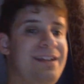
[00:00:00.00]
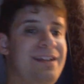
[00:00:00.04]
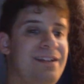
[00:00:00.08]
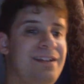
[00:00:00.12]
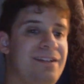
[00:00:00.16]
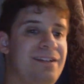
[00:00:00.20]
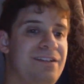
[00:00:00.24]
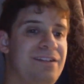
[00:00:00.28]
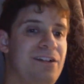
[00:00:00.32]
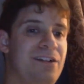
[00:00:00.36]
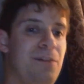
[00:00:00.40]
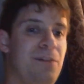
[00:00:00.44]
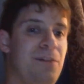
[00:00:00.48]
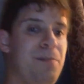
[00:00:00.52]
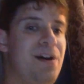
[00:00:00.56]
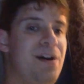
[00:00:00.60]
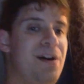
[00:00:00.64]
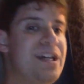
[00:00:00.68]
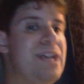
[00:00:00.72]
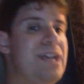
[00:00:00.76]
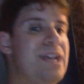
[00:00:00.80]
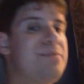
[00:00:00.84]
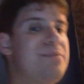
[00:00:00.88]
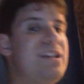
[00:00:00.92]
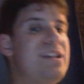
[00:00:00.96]
So Punk
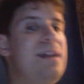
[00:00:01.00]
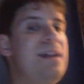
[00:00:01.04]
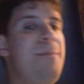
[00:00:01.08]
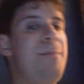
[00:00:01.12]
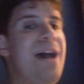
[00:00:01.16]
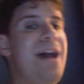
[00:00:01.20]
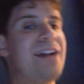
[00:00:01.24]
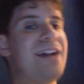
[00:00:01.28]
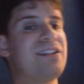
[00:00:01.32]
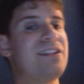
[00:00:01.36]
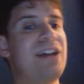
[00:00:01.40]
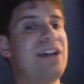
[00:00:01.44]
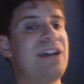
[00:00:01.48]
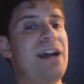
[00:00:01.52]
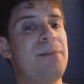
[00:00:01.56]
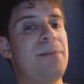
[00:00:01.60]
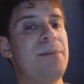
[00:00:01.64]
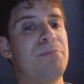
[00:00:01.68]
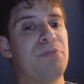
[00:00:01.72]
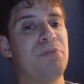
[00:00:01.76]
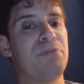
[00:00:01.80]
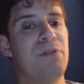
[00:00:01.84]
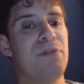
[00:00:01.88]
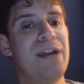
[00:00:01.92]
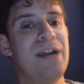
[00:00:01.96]
kept saying that McIntyre
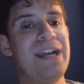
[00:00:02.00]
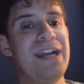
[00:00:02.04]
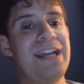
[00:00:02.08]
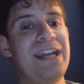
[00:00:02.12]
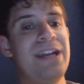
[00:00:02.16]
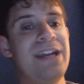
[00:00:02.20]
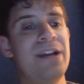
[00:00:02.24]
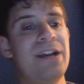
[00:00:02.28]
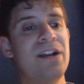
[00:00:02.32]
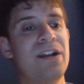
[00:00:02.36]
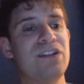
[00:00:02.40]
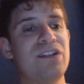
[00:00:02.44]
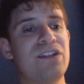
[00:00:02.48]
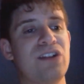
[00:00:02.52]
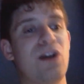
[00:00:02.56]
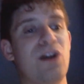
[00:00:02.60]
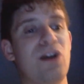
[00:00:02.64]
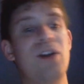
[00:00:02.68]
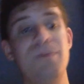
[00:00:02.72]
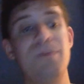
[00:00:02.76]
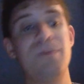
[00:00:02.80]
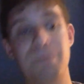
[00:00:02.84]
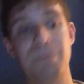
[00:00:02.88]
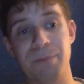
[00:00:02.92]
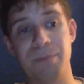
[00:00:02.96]
prayed to
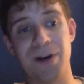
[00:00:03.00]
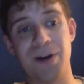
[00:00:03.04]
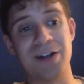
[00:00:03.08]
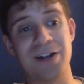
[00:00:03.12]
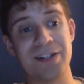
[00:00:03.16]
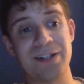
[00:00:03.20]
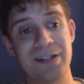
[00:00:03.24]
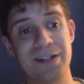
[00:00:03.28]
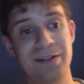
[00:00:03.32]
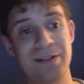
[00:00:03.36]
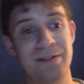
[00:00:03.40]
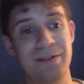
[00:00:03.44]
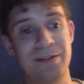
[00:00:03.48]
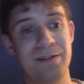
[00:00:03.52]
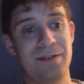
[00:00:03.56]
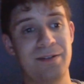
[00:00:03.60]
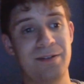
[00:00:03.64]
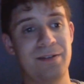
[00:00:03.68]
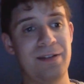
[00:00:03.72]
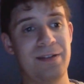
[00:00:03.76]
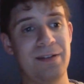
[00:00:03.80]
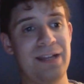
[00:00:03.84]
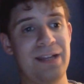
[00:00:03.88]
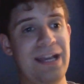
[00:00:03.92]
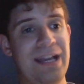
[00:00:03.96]
hurt Punk.
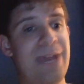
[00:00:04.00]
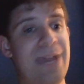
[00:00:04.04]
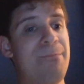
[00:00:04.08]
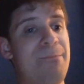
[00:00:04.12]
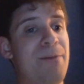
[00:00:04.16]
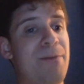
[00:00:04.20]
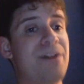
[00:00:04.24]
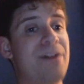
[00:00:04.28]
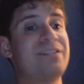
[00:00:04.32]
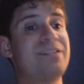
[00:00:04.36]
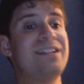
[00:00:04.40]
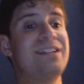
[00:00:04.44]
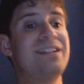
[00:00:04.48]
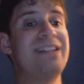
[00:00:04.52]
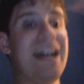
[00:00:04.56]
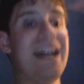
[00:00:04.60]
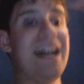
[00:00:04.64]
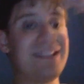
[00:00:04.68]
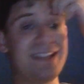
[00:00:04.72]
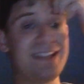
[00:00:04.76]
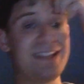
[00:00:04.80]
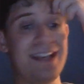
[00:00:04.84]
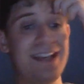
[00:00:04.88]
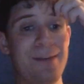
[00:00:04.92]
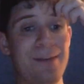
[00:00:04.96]
And Punk did that
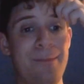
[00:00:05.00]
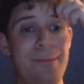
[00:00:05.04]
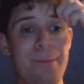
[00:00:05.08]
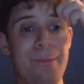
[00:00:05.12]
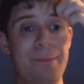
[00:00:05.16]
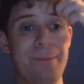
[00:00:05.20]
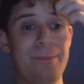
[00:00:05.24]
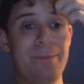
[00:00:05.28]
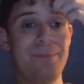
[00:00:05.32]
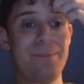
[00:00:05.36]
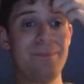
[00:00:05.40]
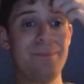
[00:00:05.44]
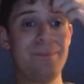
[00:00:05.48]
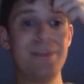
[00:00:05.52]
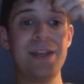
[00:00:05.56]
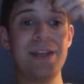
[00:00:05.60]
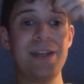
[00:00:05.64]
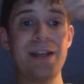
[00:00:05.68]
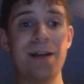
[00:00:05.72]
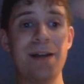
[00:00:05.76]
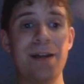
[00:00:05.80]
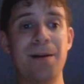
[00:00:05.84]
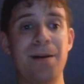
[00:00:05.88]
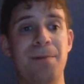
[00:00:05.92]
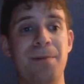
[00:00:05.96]
to him.
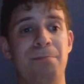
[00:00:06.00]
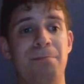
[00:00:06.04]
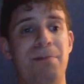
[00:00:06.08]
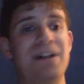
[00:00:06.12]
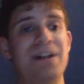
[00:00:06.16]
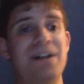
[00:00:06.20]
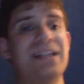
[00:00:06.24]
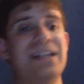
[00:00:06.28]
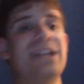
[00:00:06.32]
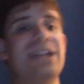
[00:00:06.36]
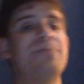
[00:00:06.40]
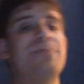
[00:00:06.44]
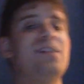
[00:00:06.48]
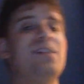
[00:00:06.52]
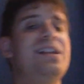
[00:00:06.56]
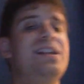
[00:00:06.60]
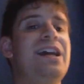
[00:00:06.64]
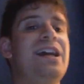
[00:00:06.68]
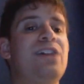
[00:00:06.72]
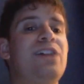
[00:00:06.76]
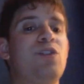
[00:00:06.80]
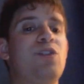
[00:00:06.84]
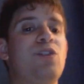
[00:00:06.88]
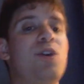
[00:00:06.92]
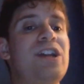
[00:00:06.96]
Punk ended up saying that
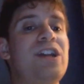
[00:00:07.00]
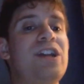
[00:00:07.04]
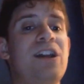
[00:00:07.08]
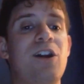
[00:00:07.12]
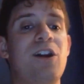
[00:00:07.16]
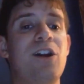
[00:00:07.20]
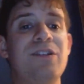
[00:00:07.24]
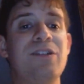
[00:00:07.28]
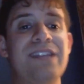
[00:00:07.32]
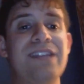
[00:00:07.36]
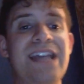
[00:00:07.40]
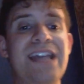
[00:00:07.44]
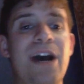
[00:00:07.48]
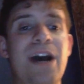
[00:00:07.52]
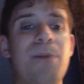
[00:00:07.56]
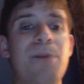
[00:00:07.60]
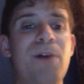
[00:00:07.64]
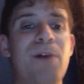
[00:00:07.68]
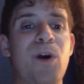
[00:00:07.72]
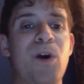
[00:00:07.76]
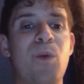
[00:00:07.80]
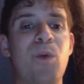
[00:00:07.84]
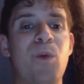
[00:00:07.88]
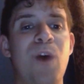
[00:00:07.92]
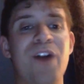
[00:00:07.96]
he thought he hurt the
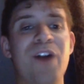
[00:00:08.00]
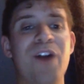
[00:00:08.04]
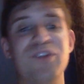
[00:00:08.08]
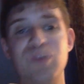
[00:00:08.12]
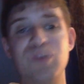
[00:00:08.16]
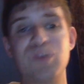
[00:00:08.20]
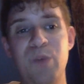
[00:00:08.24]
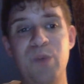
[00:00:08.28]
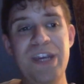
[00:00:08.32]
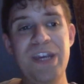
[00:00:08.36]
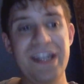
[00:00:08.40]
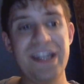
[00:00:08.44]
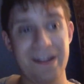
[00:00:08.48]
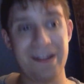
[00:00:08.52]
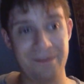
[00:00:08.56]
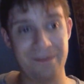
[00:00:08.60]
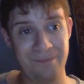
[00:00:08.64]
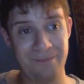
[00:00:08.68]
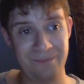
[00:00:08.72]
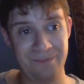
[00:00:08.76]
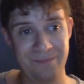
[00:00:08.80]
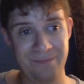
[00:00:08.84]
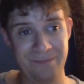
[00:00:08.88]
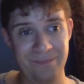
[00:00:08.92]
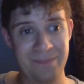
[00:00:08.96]
elbow while tweeting.
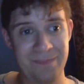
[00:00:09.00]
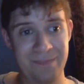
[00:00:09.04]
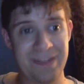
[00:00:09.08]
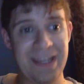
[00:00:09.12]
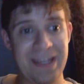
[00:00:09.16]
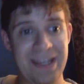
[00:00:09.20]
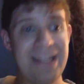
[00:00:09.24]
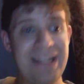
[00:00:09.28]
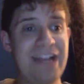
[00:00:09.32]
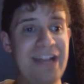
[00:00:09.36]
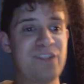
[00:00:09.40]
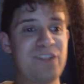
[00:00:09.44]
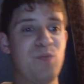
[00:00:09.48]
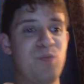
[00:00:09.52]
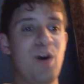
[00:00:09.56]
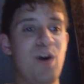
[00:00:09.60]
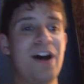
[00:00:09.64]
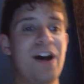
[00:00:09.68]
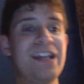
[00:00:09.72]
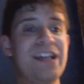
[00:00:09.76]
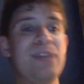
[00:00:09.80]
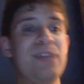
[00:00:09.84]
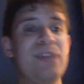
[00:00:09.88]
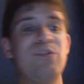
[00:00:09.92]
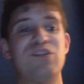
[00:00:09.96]
And that's
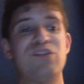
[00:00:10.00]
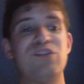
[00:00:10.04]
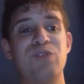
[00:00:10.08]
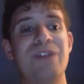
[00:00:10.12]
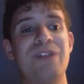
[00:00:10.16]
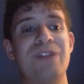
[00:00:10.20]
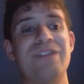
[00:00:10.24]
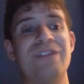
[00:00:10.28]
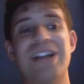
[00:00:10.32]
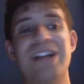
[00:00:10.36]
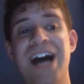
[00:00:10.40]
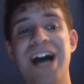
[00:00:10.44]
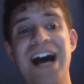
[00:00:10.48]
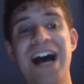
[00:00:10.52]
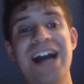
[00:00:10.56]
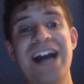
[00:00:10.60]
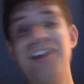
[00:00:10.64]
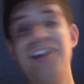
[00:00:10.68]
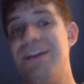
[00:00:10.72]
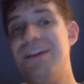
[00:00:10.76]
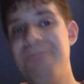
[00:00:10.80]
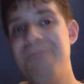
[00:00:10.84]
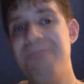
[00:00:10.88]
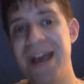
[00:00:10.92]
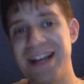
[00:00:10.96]
why he was drafted higher
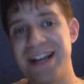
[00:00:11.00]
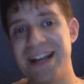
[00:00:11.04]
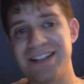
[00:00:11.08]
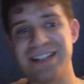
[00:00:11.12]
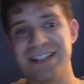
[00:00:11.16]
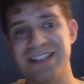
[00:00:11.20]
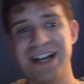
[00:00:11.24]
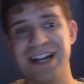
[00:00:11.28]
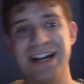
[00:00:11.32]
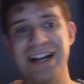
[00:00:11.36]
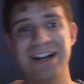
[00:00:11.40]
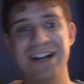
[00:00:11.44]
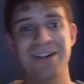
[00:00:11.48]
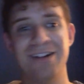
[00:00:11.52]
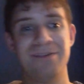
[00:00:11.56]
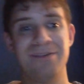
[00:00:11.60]
than McIntyre.